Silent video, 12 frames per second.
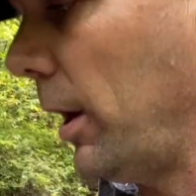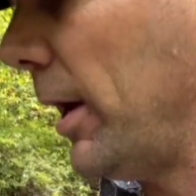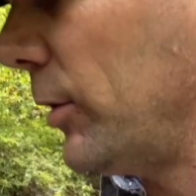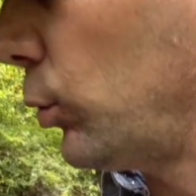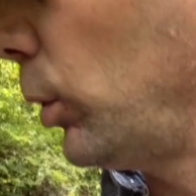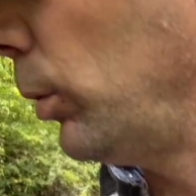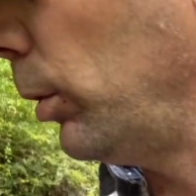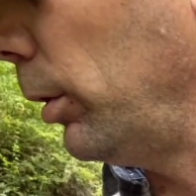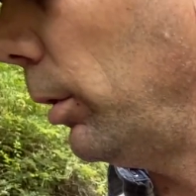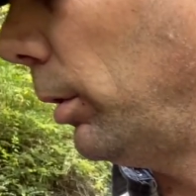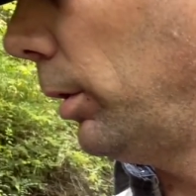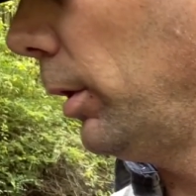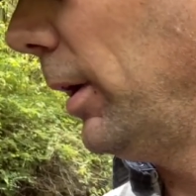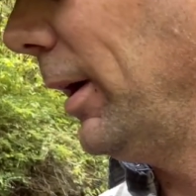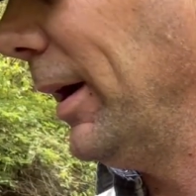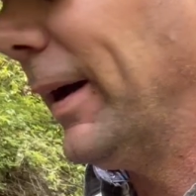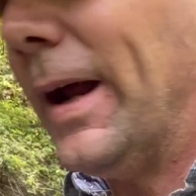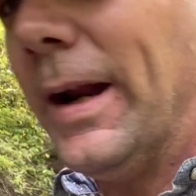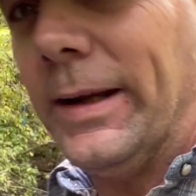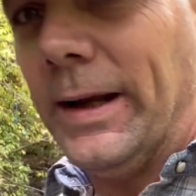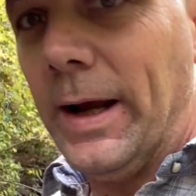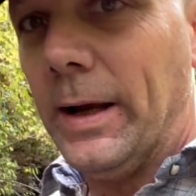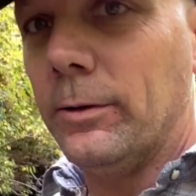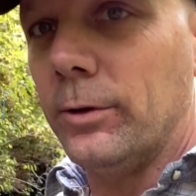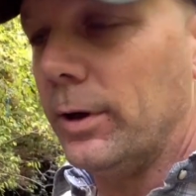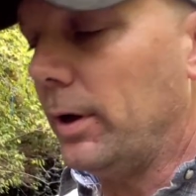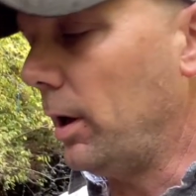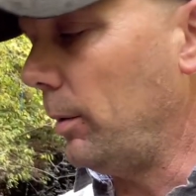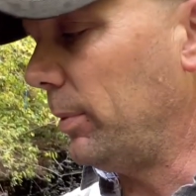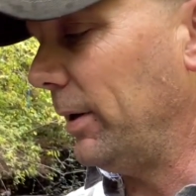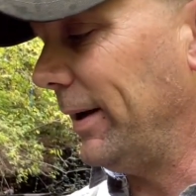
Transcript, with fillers: as we were kind of gathering it up,